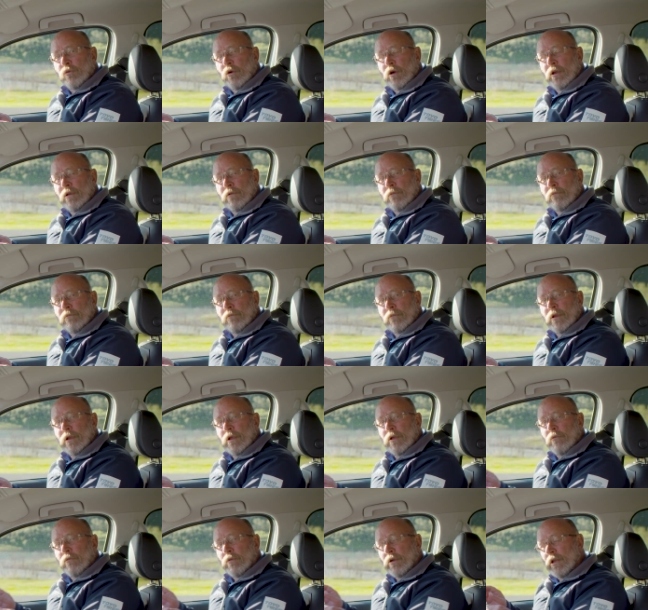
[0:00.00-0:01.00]
right?
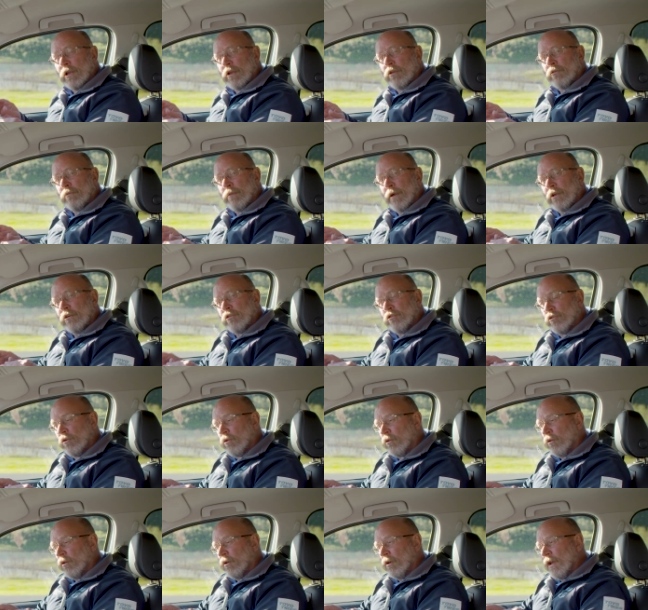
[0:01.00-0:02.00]
We need to make
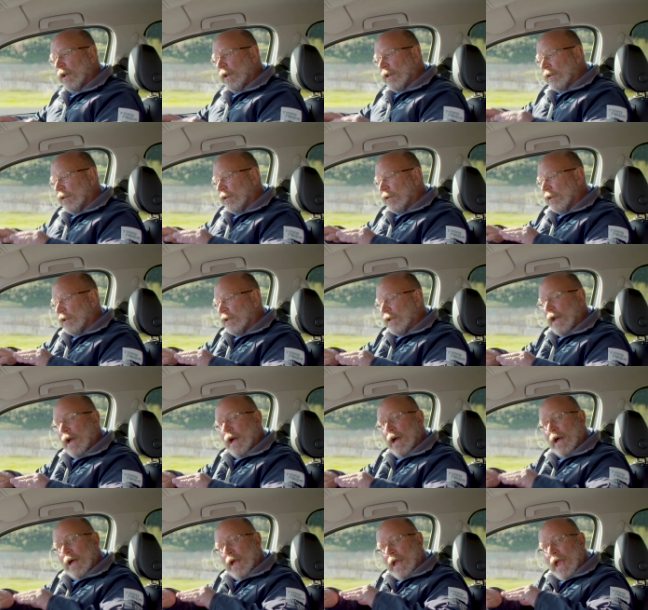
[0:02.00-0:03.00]
sure that the
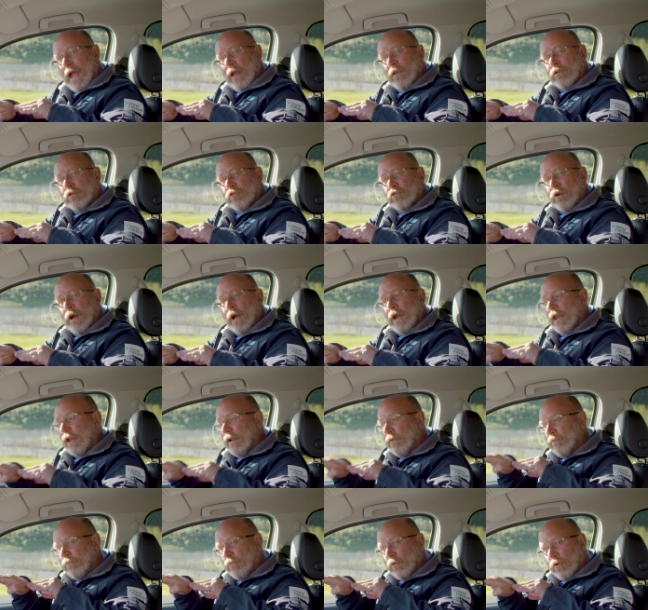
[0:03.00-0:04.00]
car and the
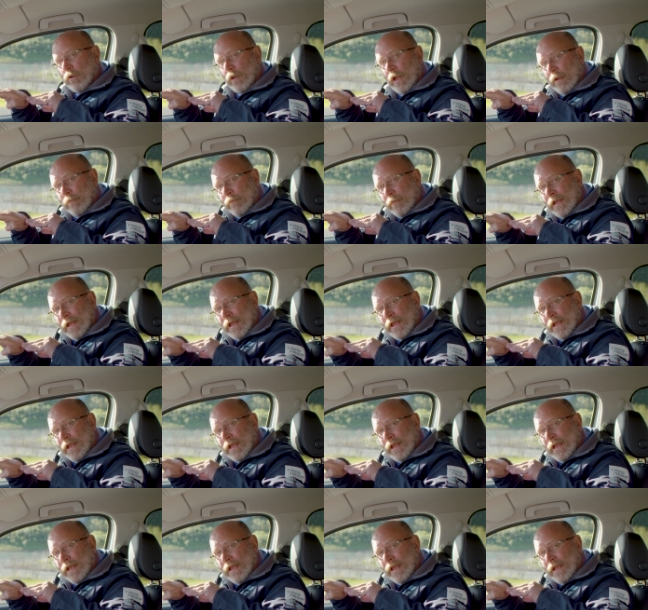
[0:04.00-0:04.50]
trailer pull up